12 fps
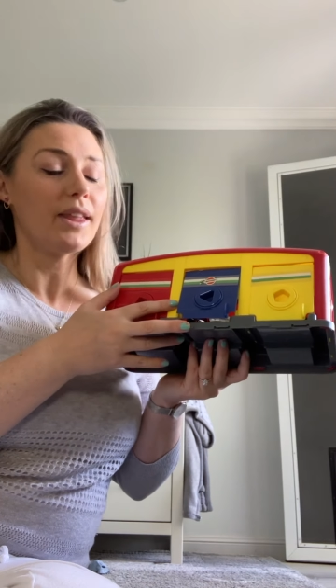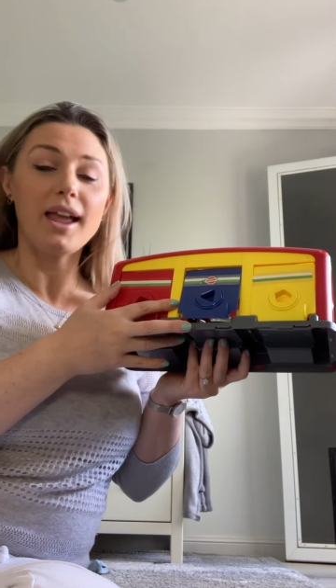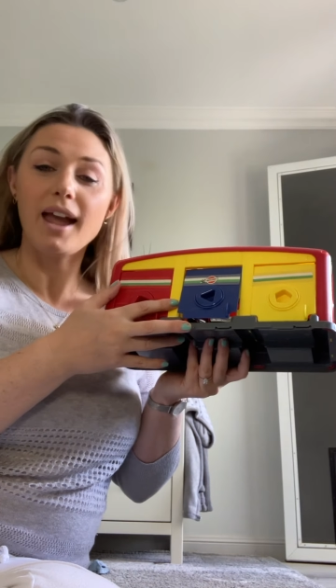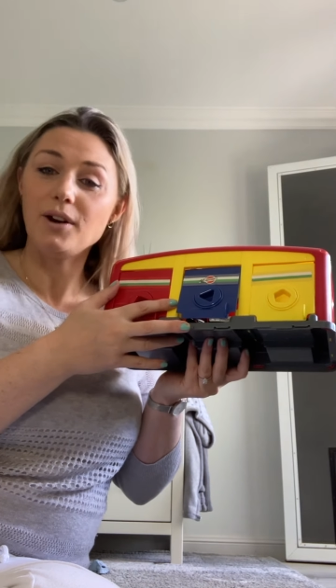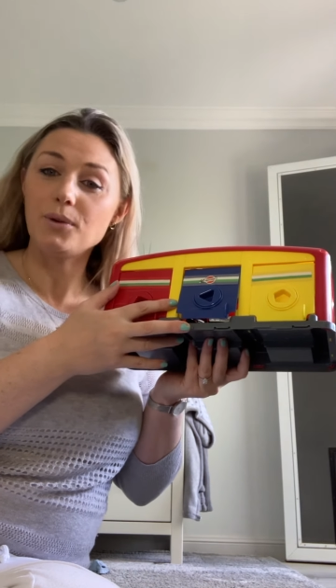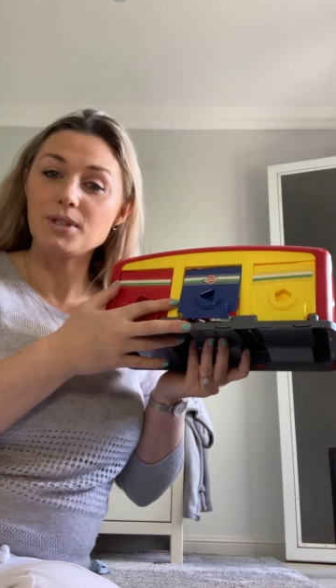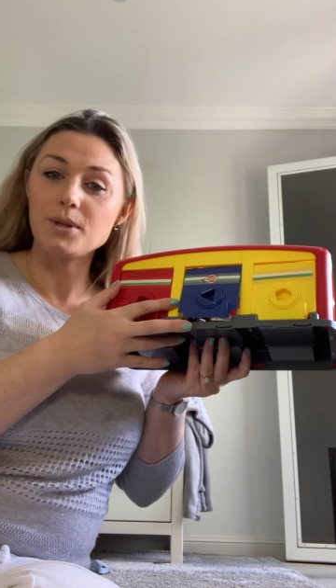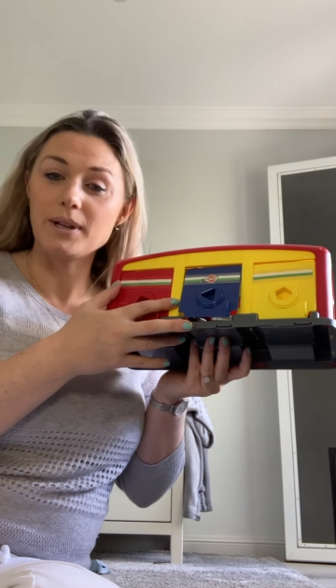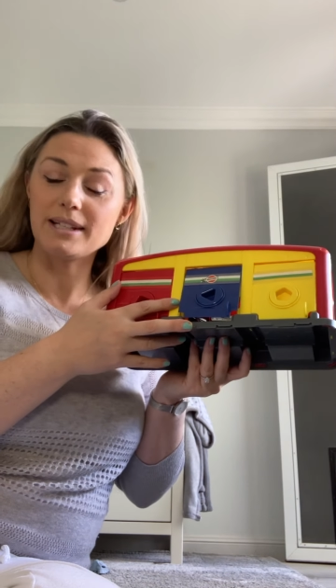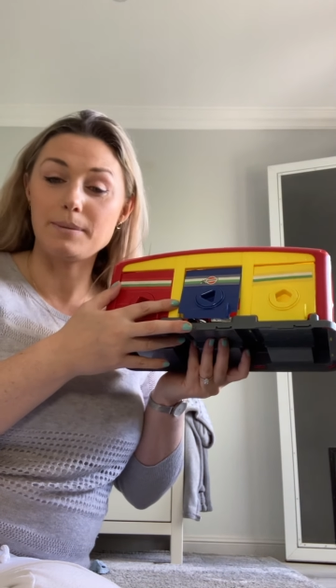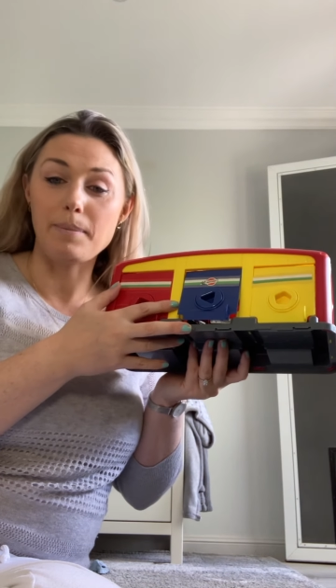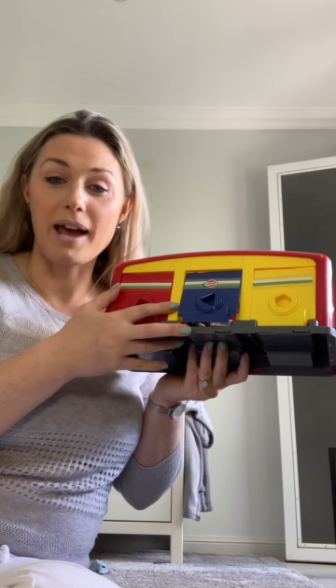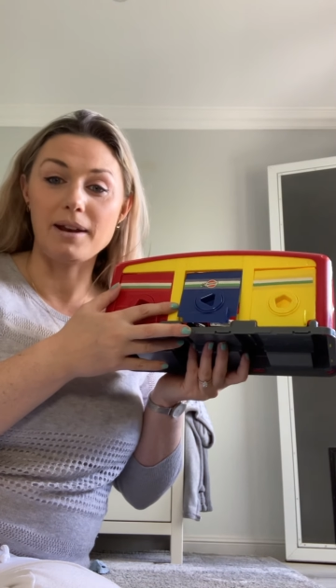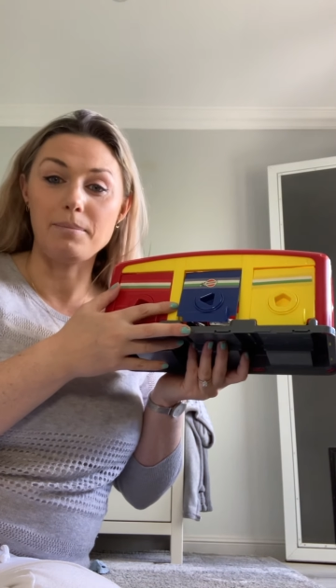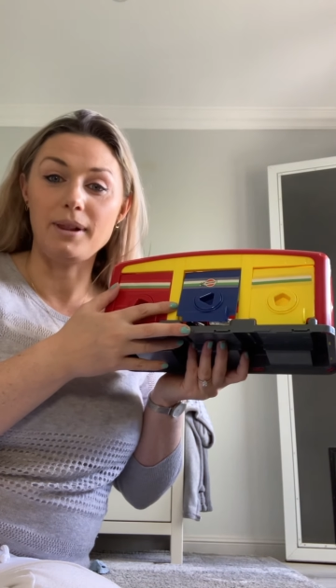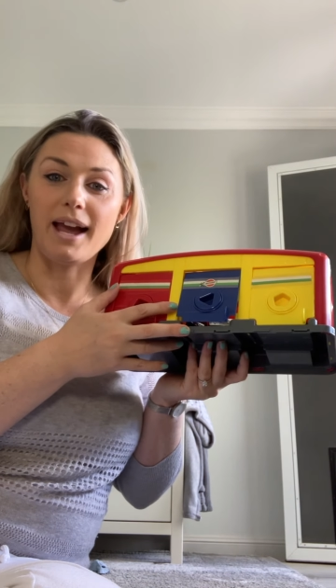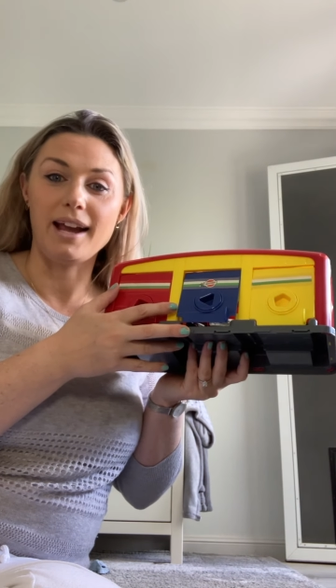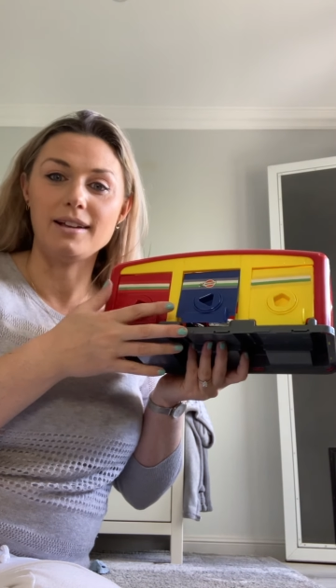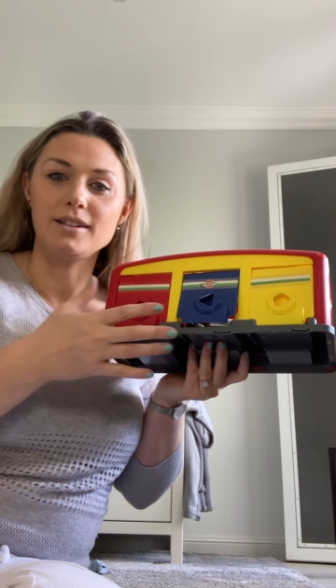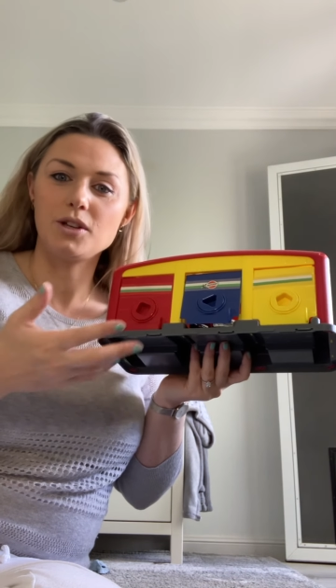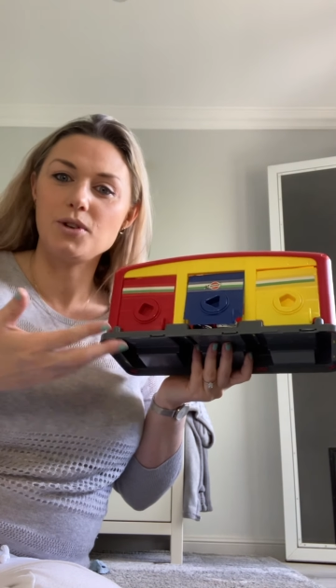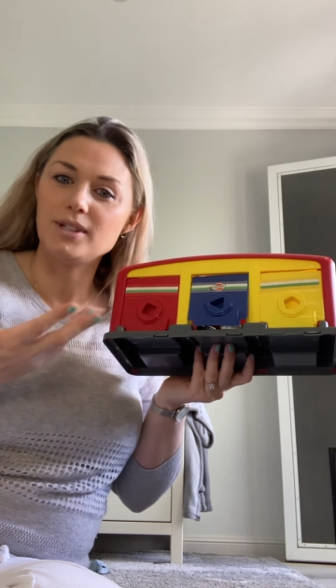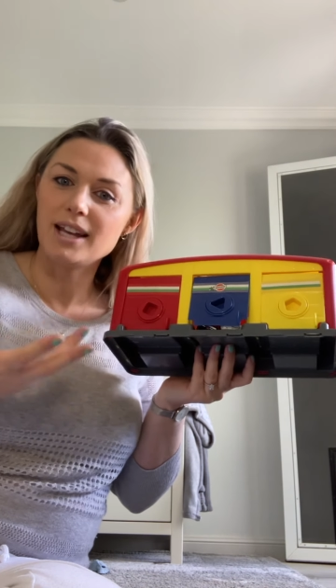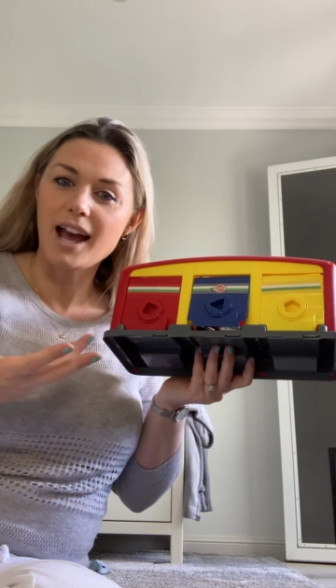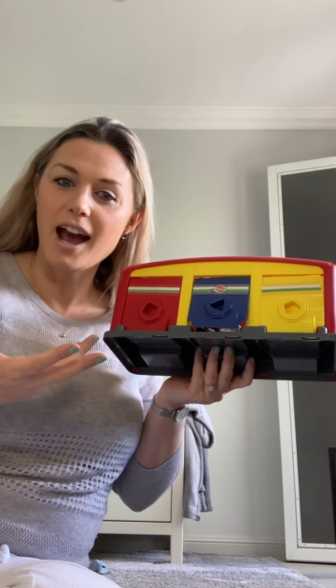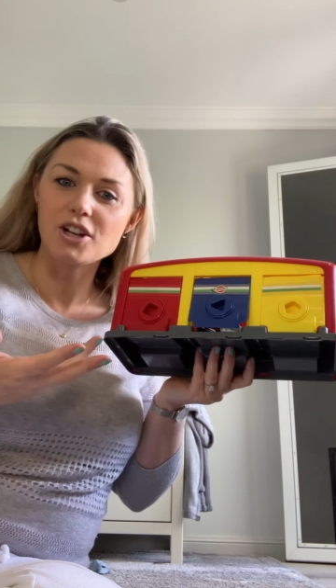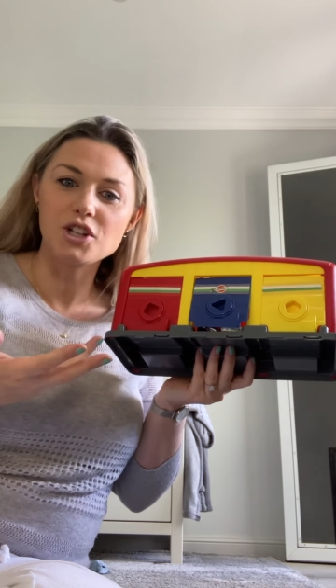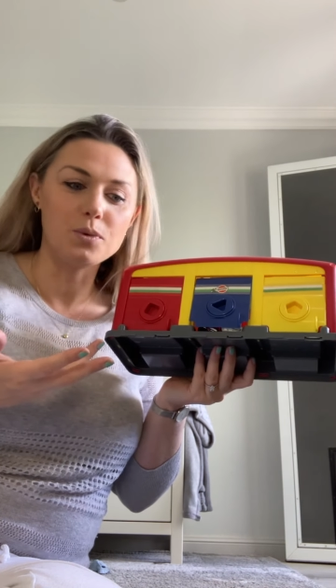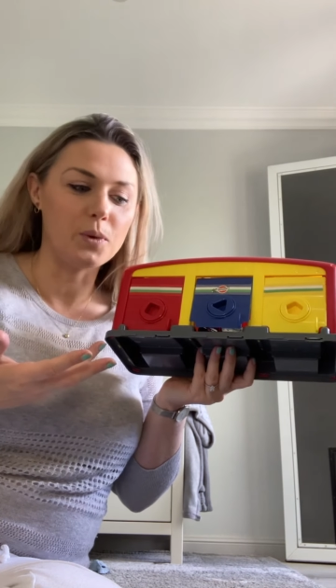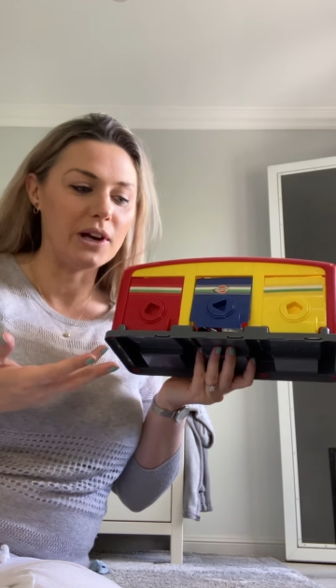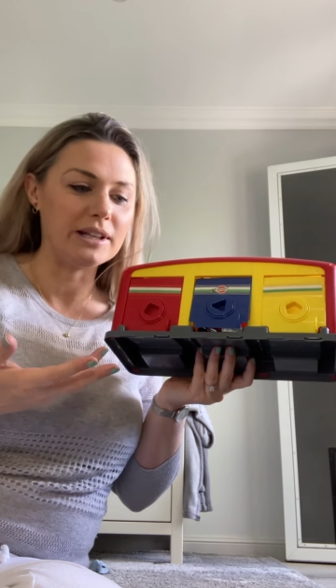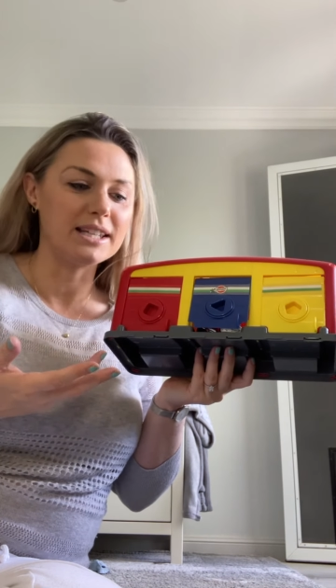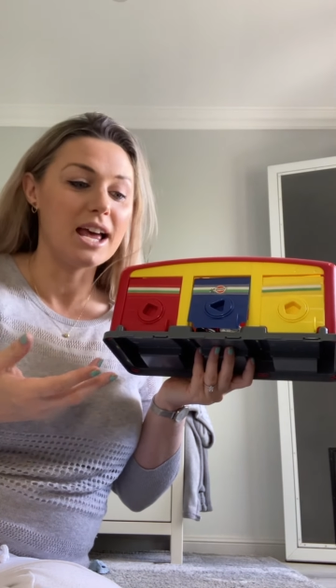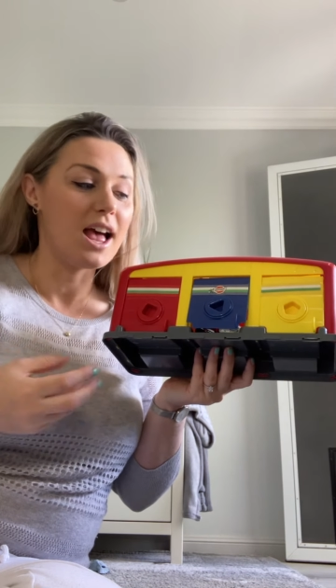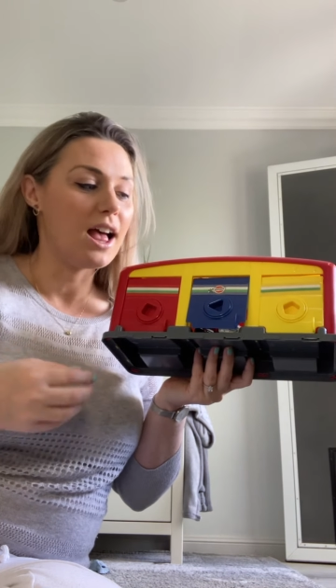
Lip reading: and also expand play. So using action words,